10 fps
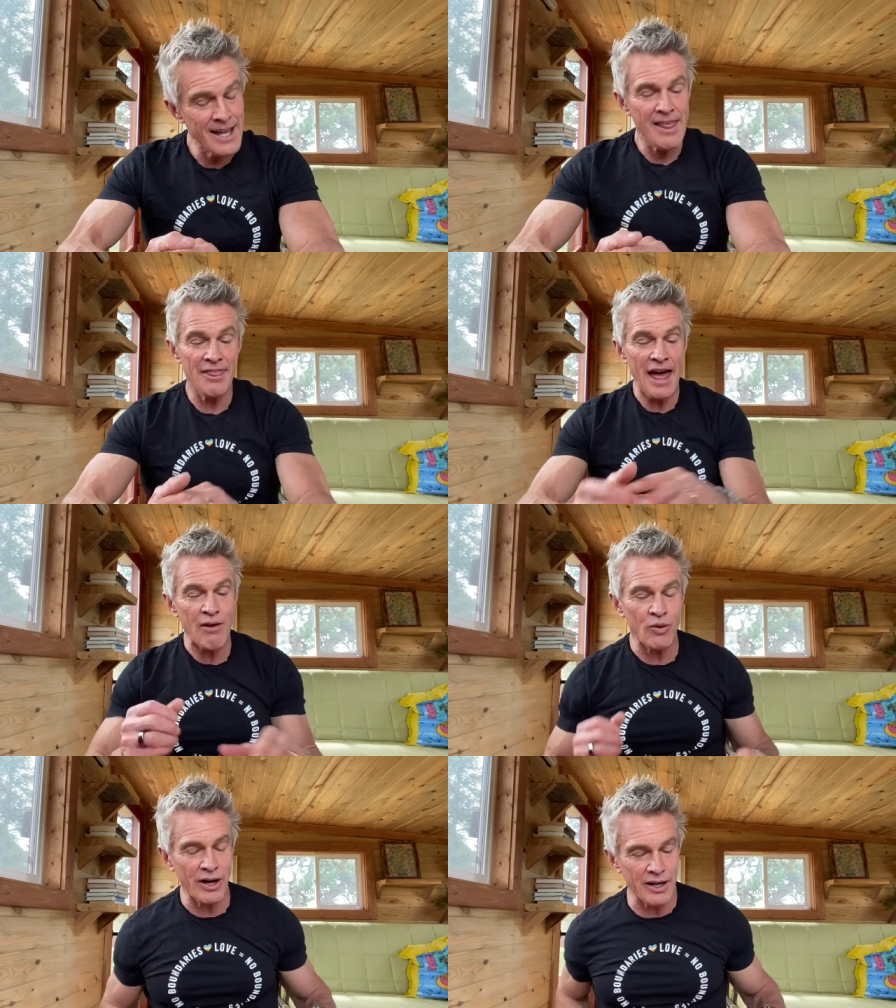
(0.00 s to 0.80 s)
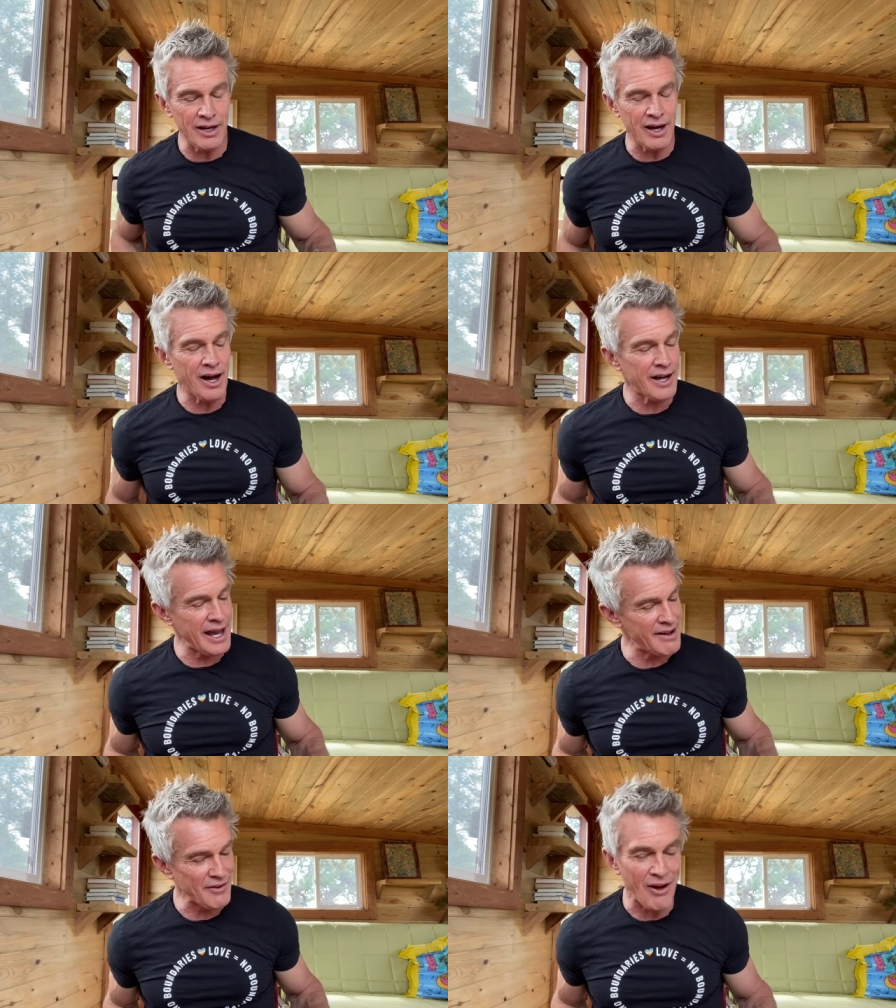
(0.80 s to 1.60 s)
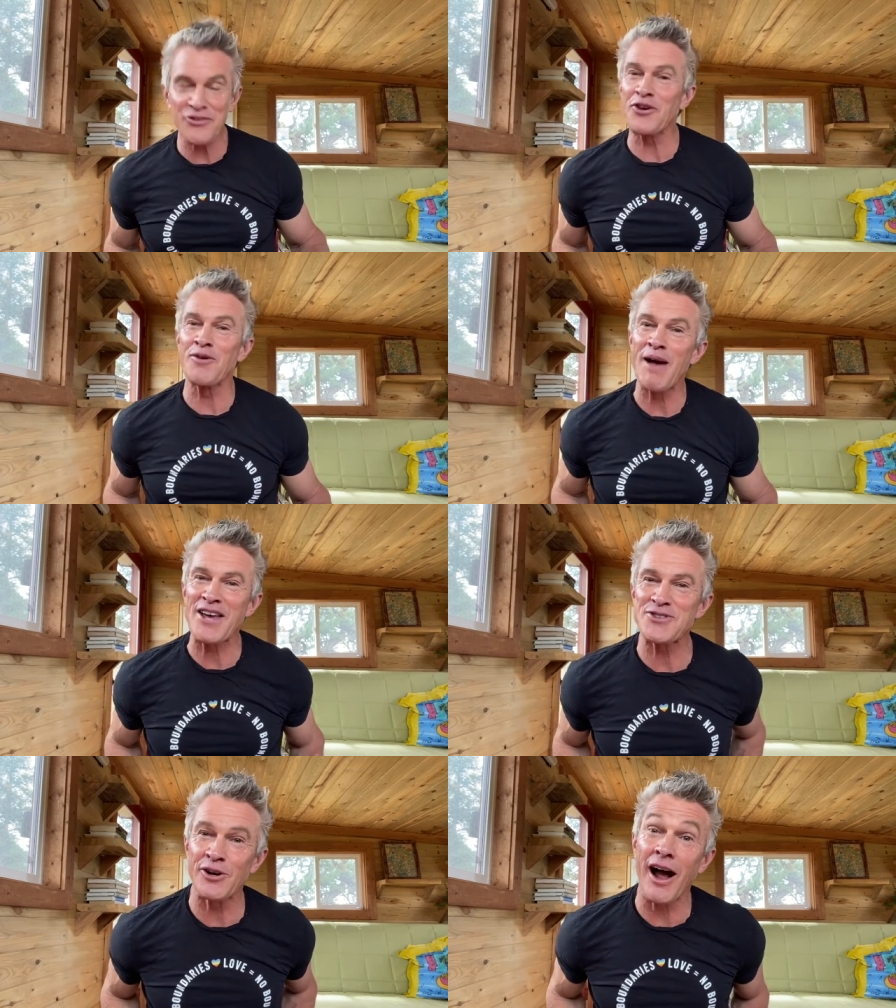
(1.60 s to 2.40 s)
That one I have also mastered.